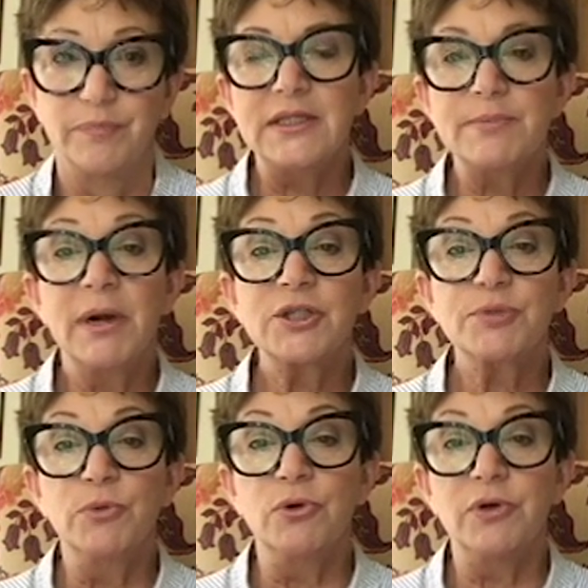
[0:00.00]
It's much
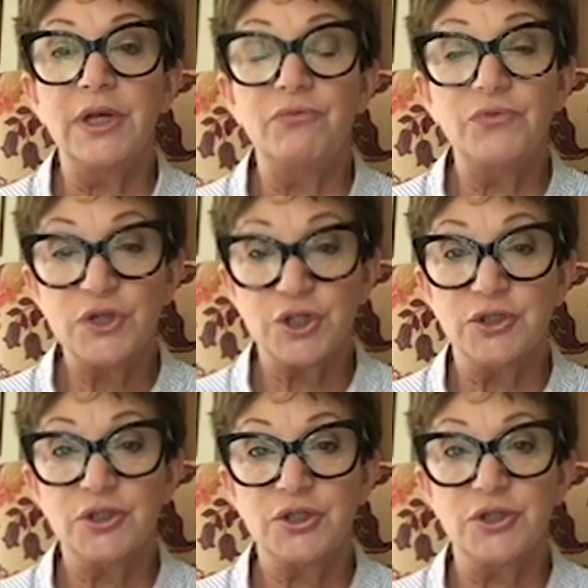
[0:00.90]
more
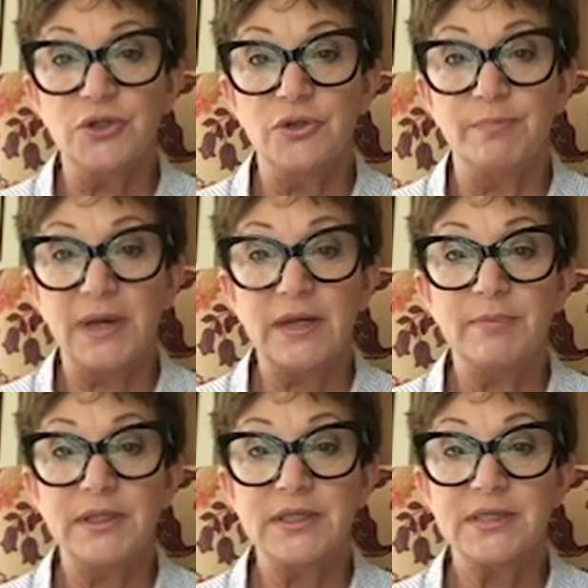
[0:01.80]
efficient to the
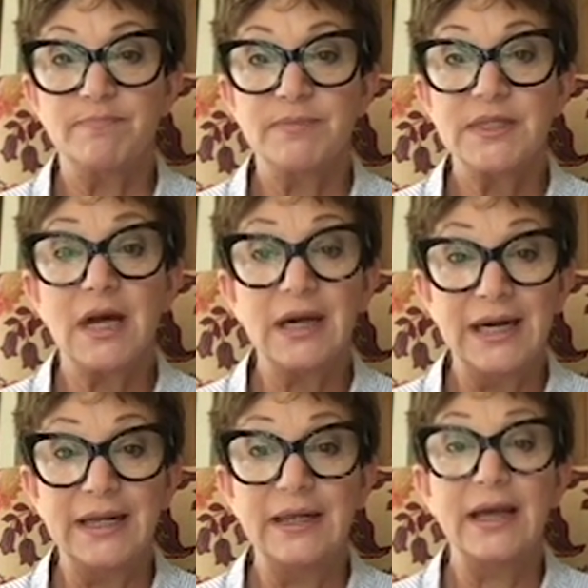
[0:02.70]
baby's
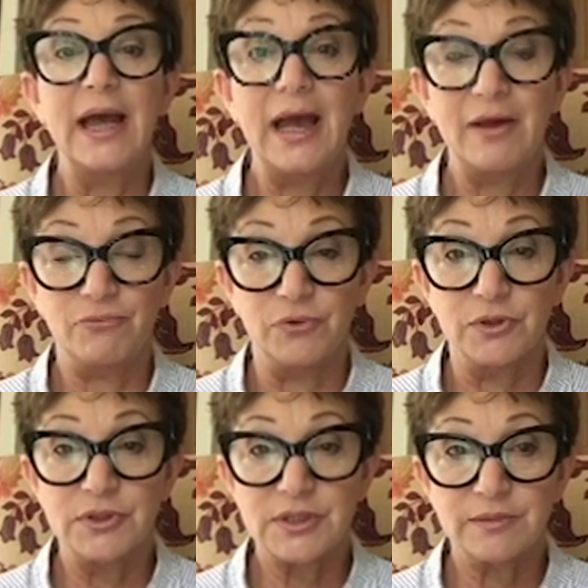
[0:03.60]
suckling
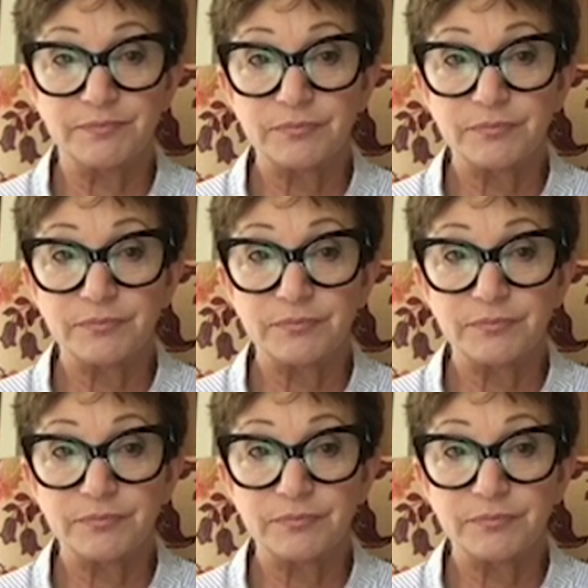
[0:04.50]
efforts.